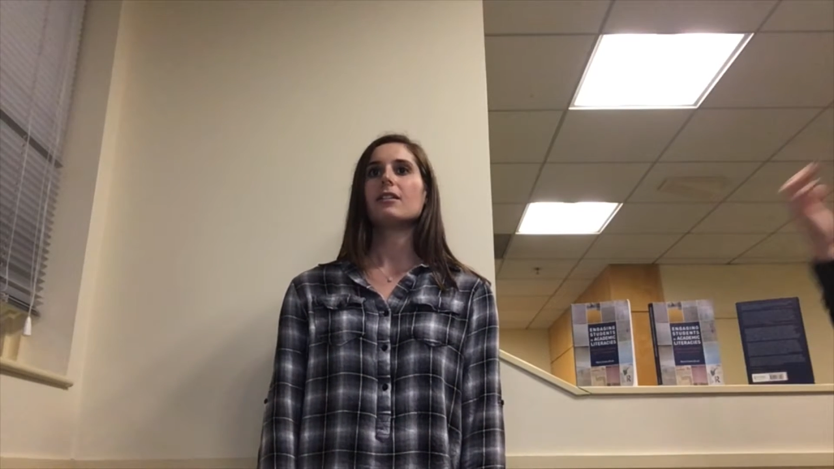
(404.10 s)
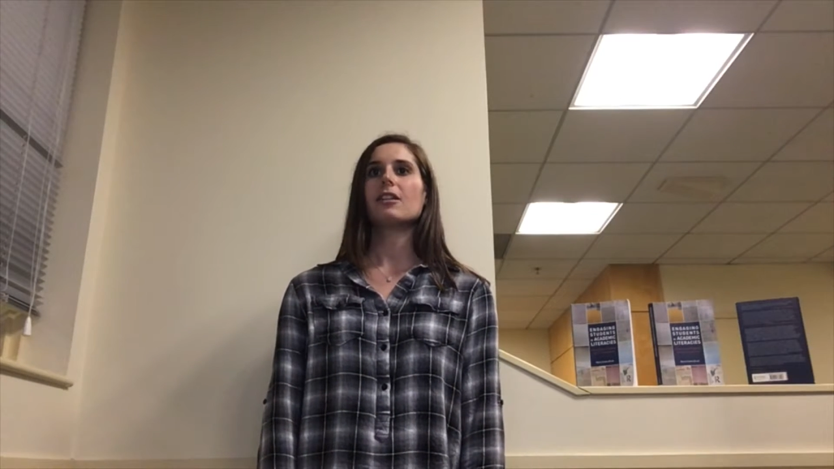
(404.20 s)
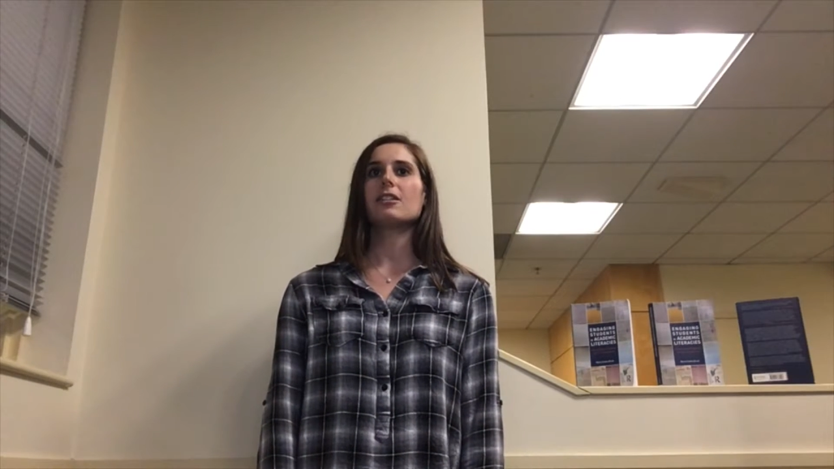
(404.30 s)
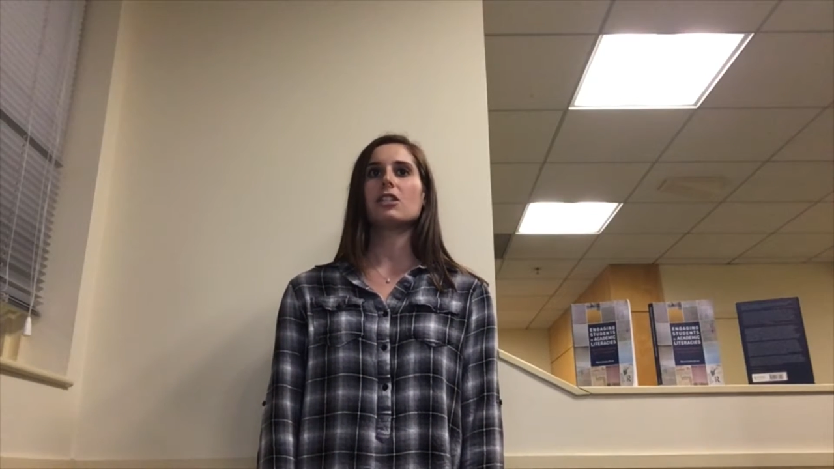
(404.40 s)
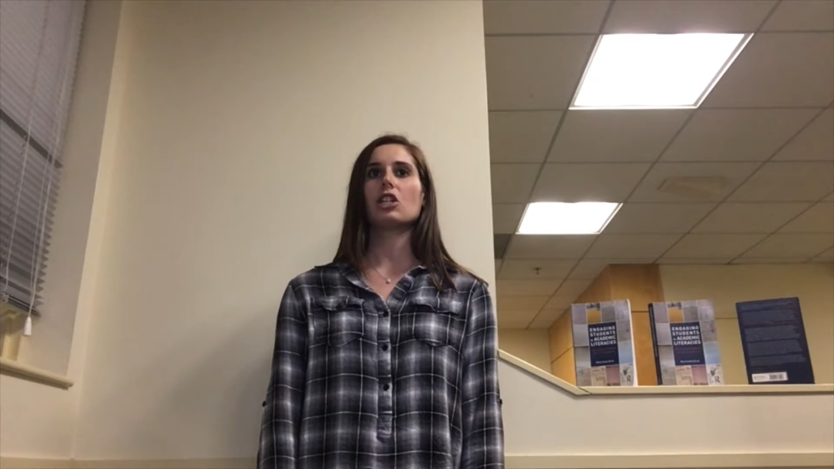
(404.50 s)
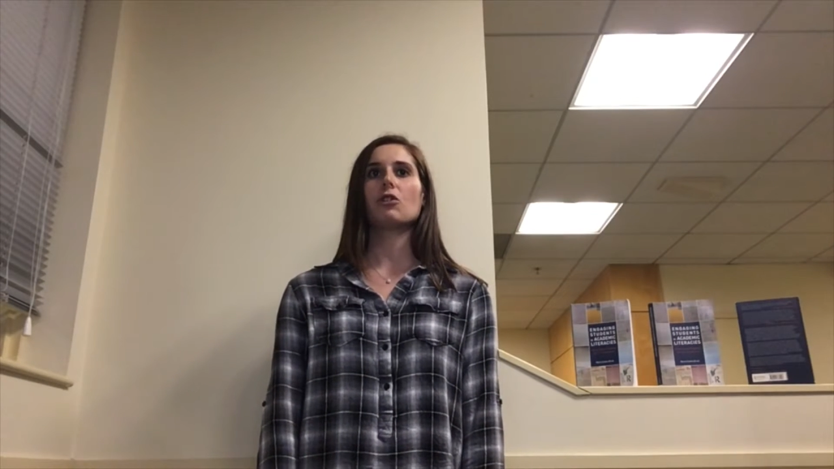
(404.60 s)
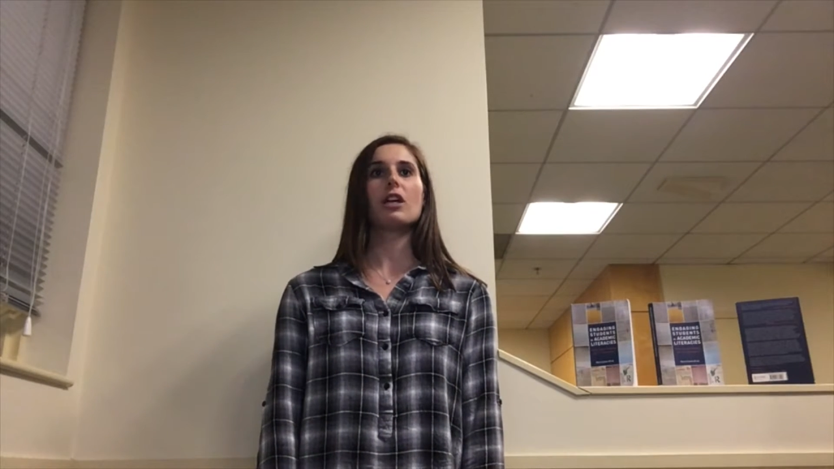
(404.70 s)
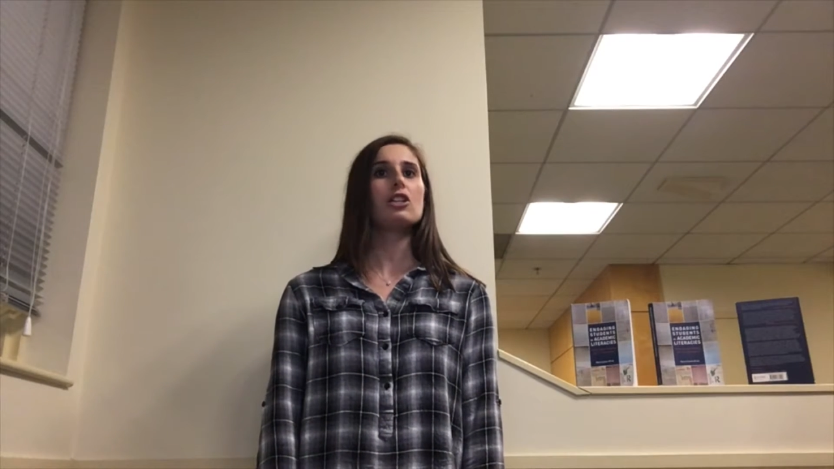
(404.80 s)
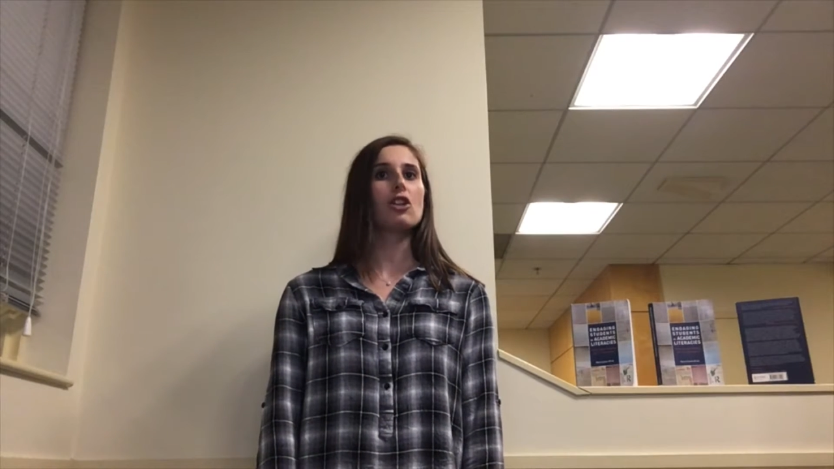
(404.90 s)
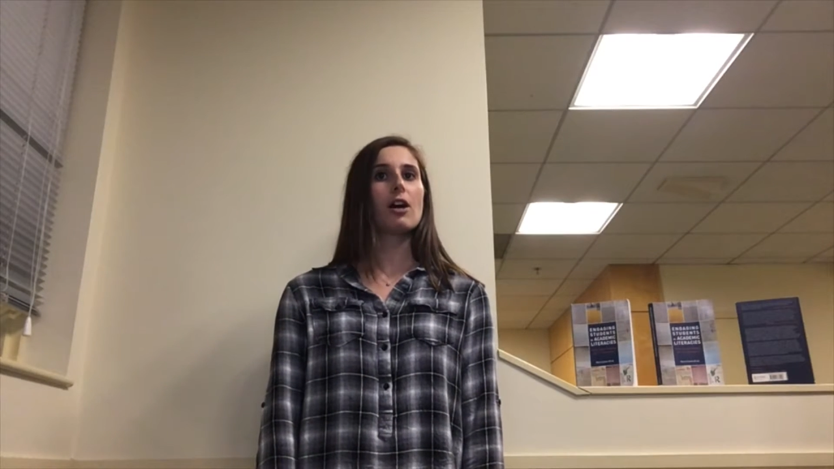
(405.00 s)
This is a
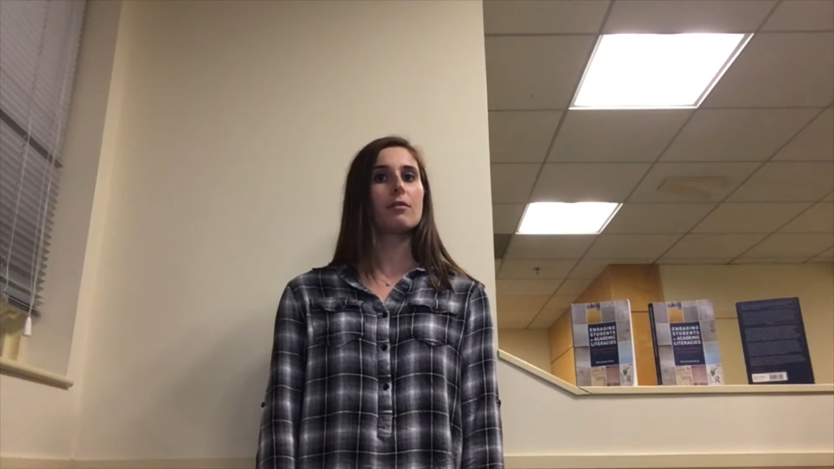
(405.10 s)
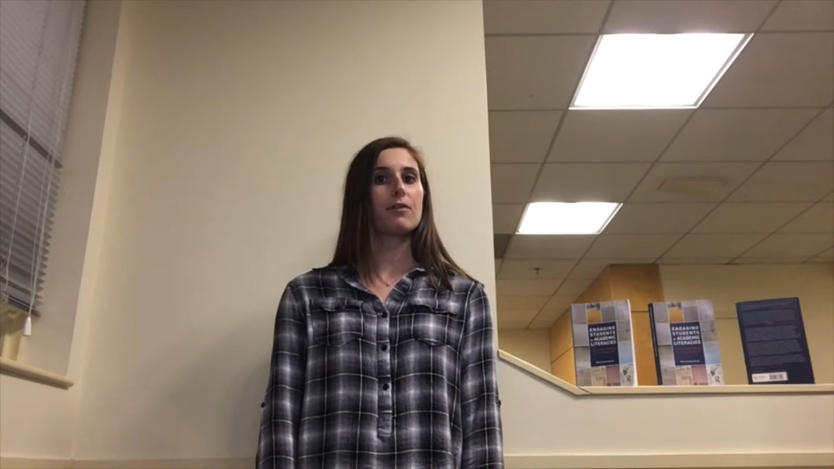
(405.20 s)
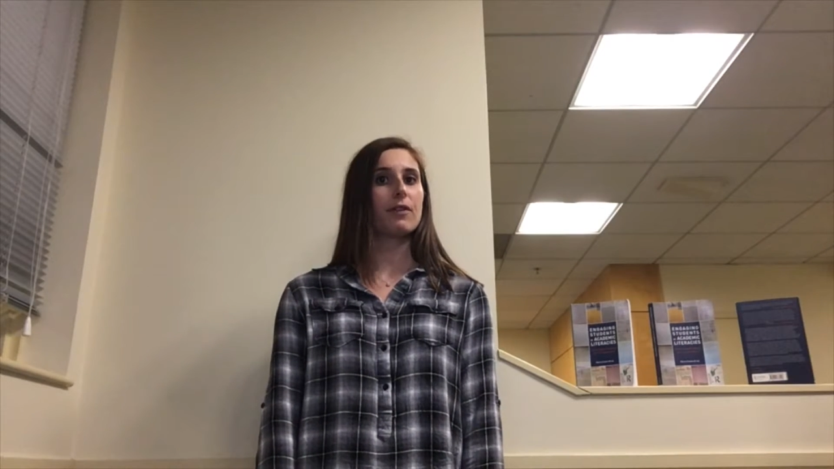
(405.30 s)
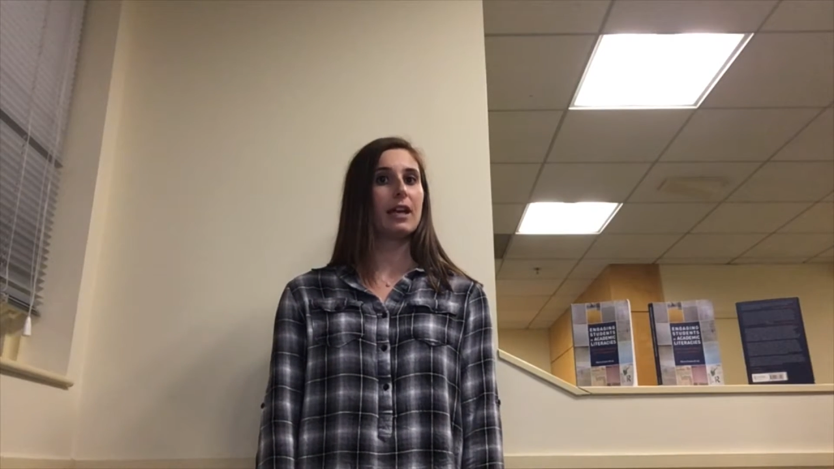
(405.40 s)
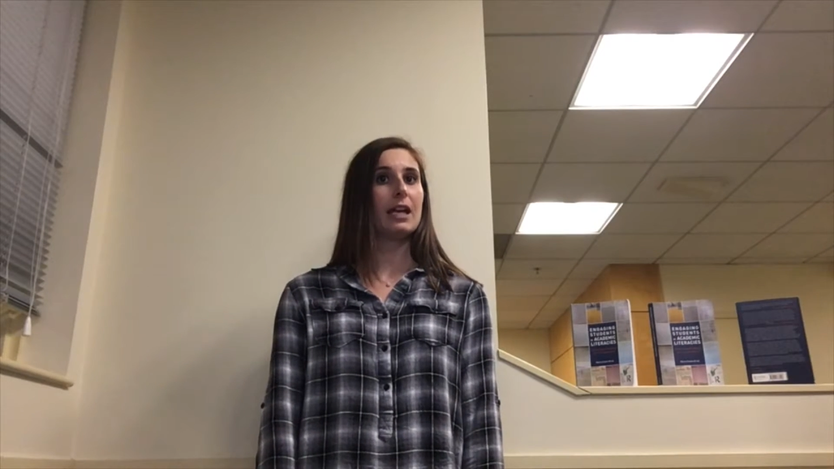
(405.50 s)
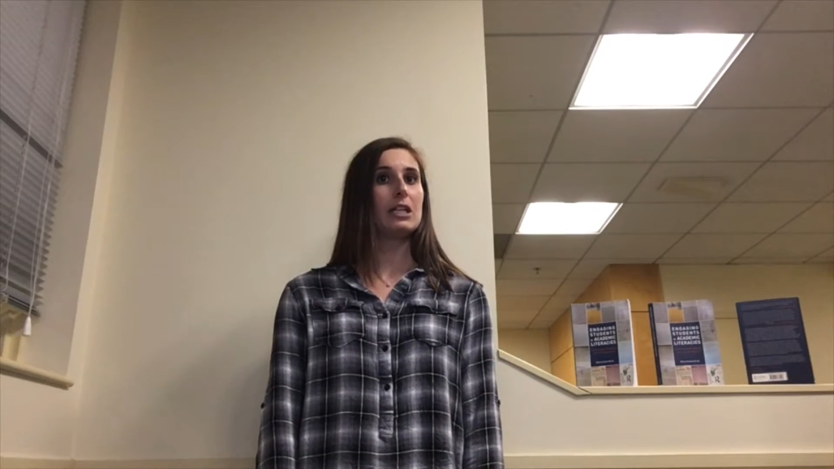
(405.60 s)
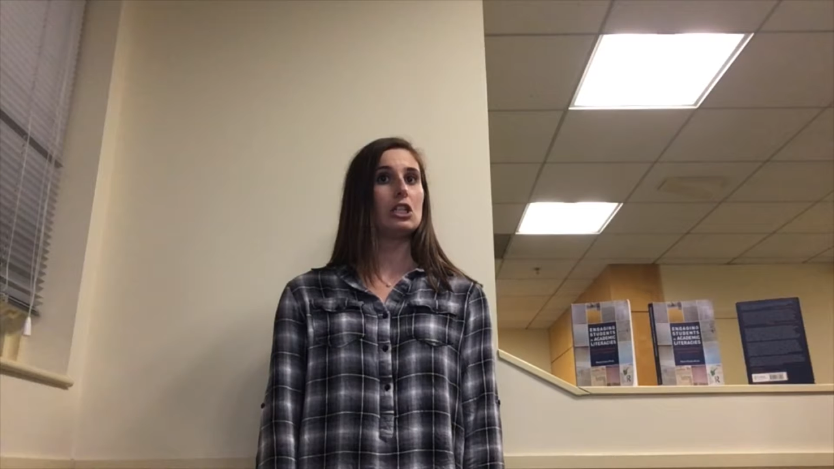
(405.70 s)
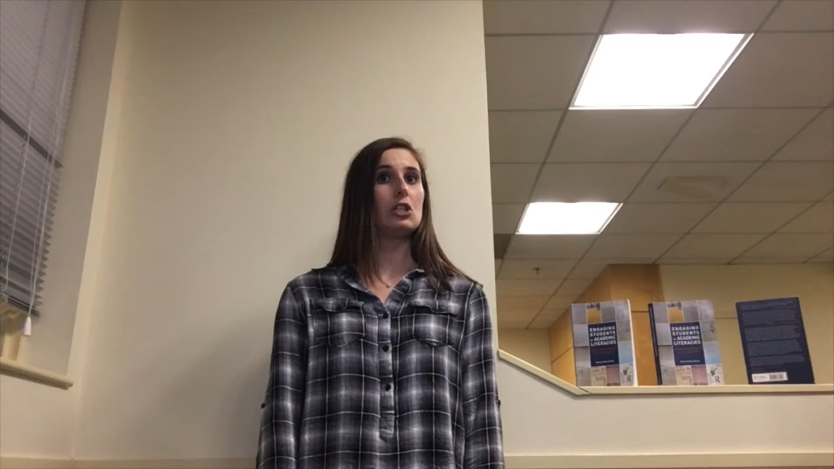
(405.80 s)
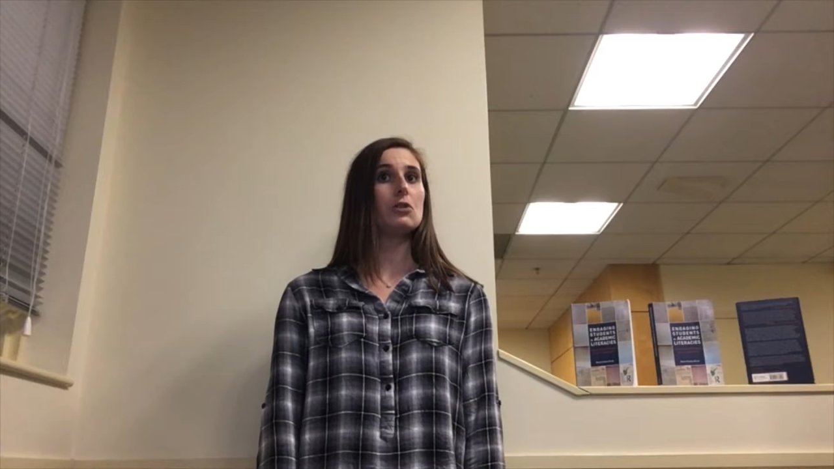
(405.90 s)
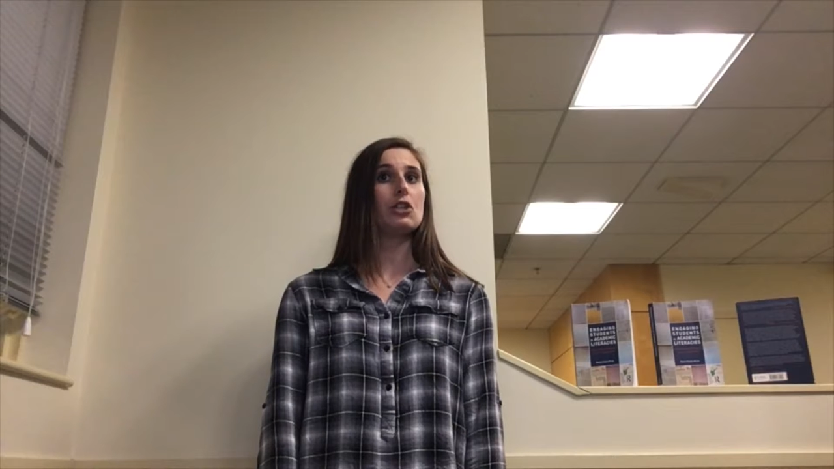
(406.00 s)
great genre for
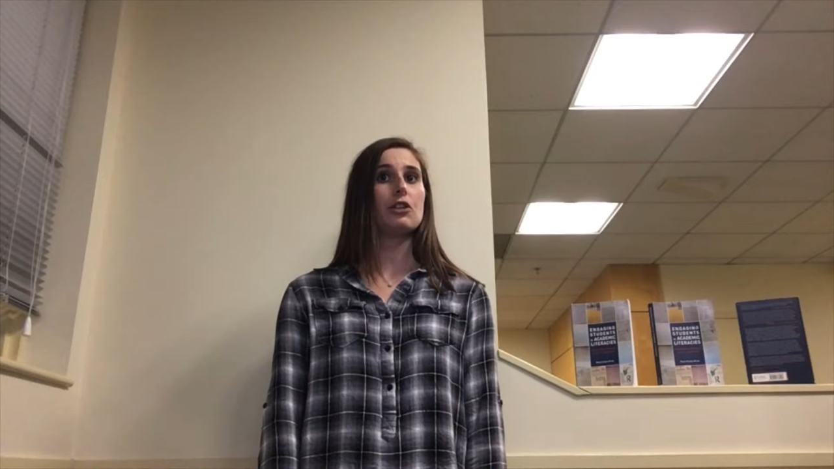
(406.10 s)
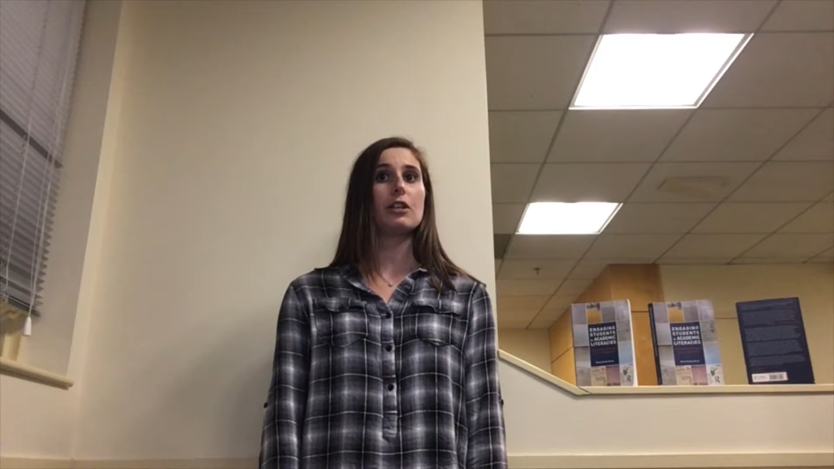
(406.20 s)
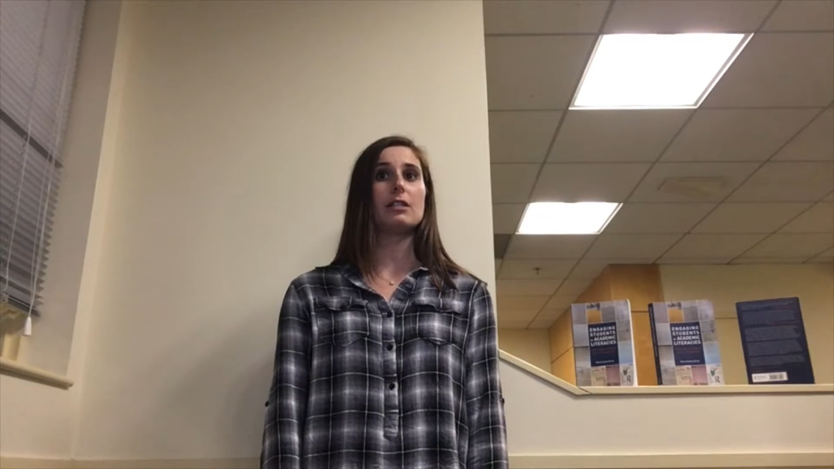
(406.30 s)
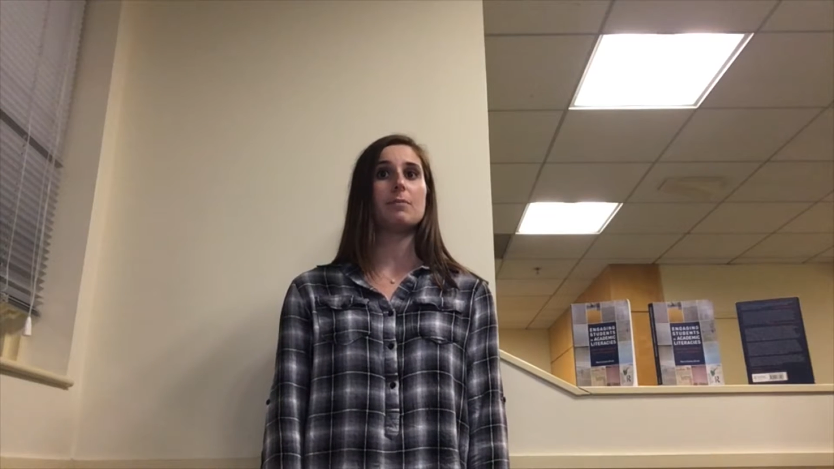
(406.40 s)
K-2 students